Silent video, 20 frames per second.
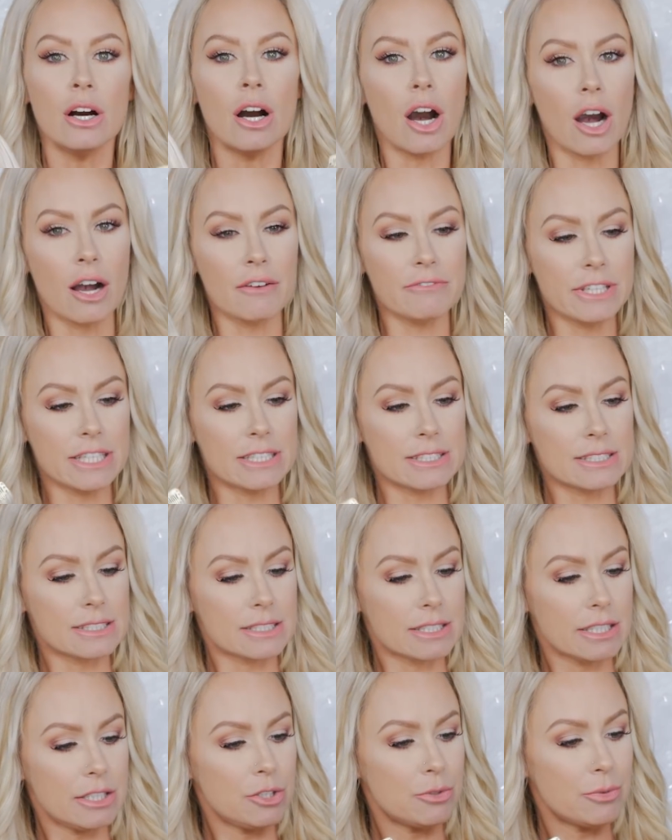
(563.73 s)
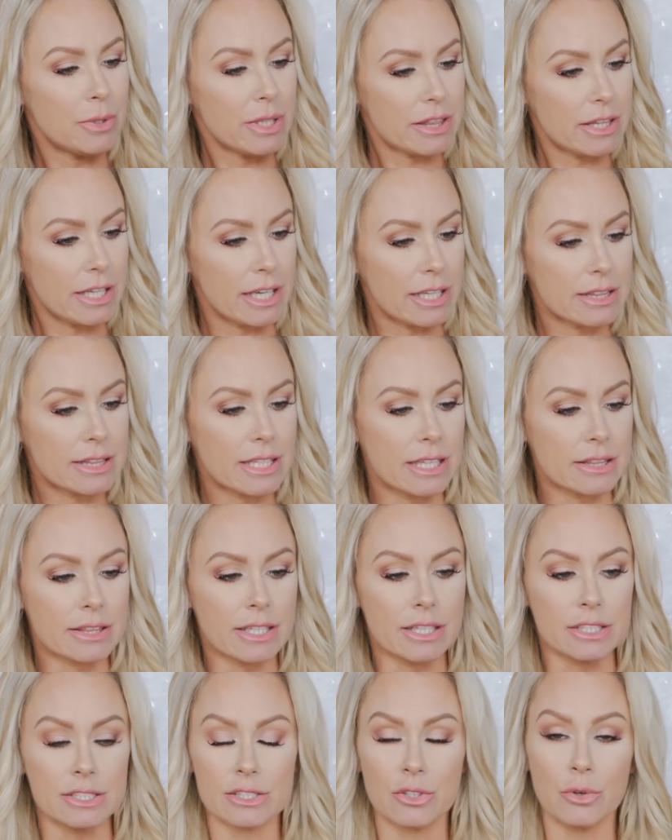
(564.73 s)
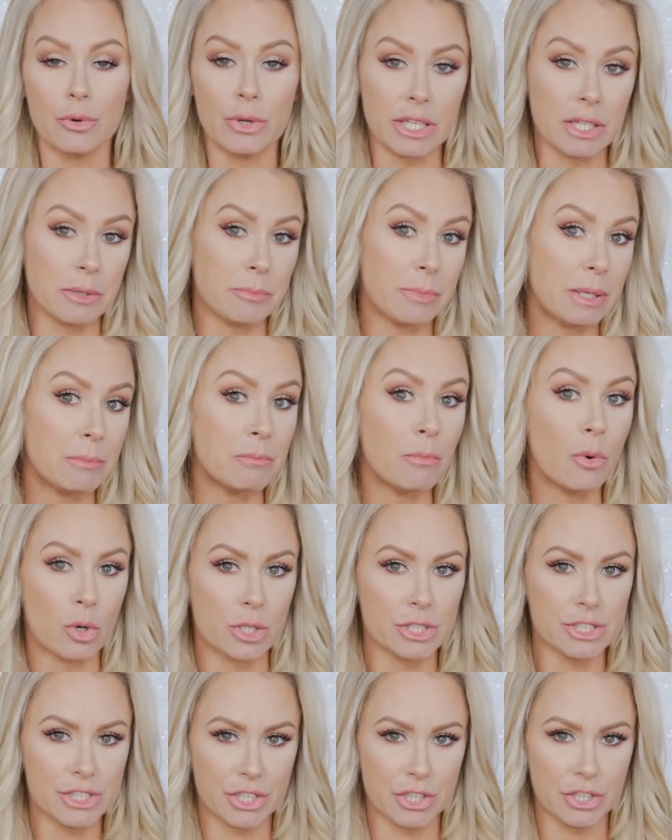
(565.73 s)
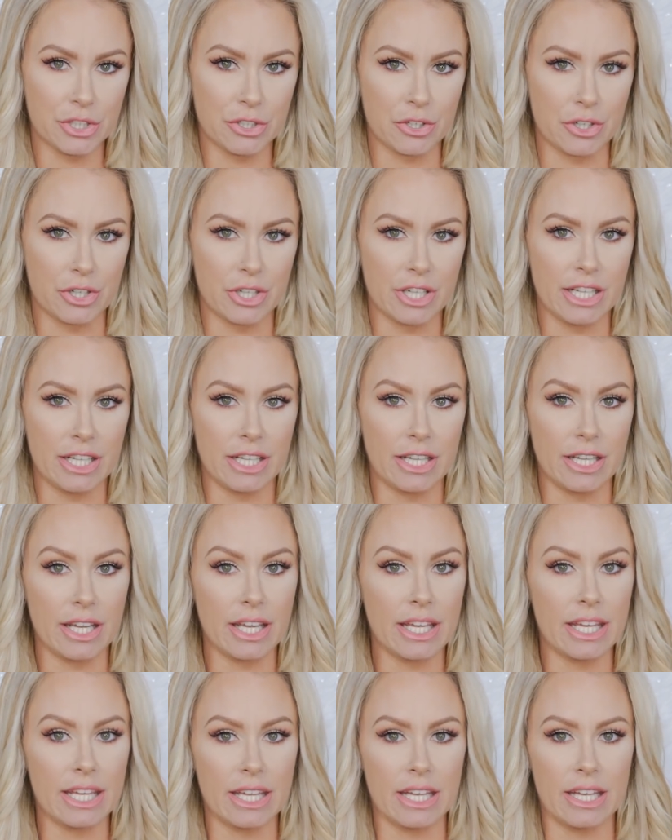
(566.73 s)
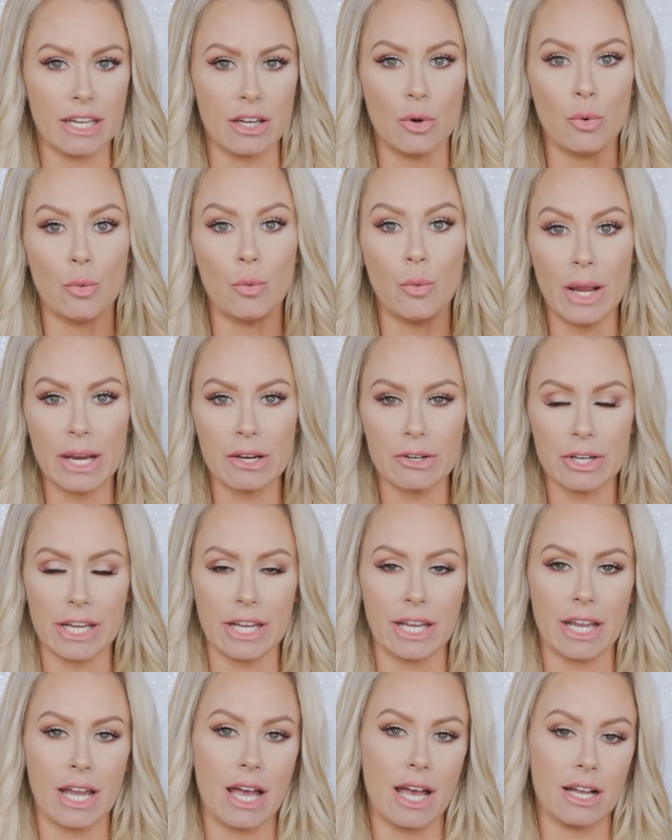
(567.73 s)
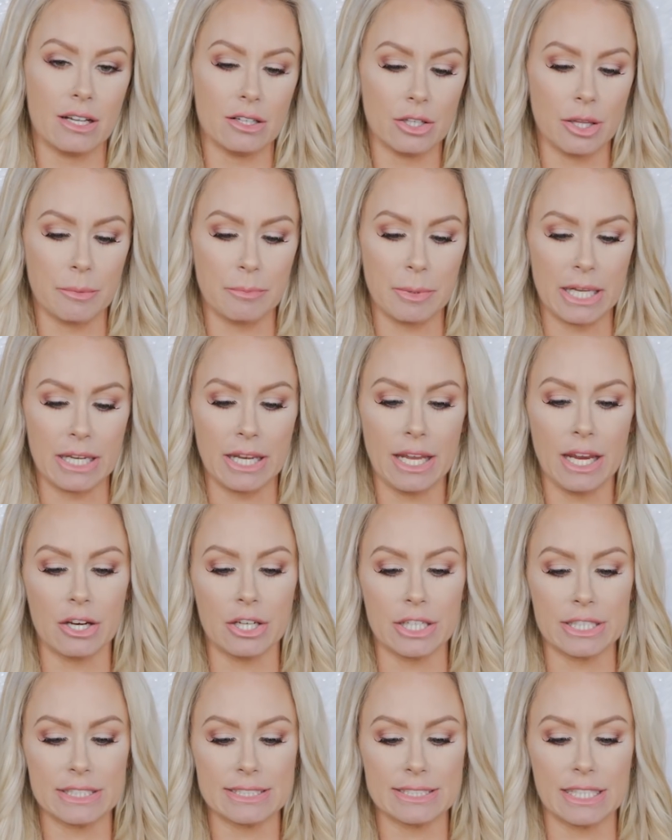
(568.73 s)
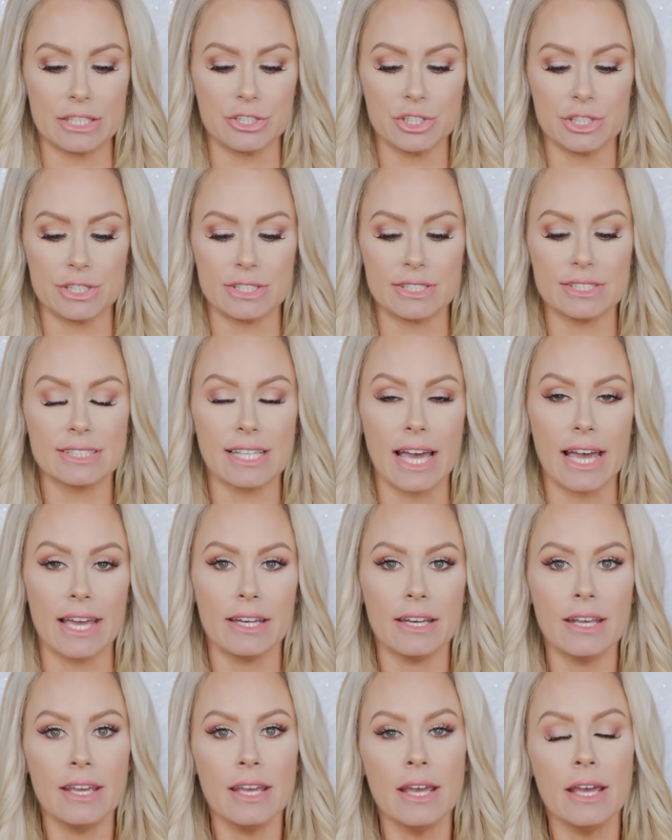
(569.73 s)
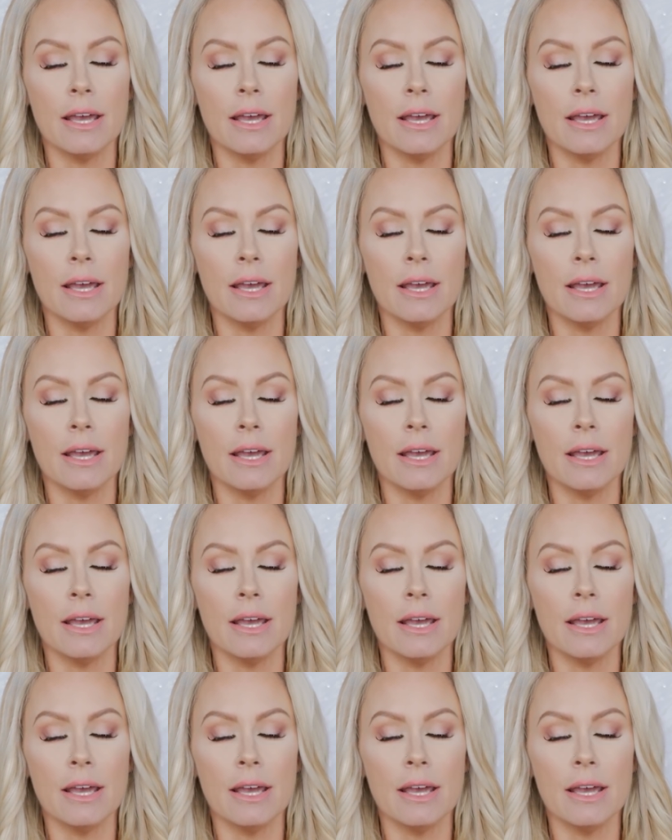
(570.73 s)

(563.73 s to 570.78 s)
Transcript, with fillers: obviously, you would think that there's going to be more security in wearing a clip-in hair extension set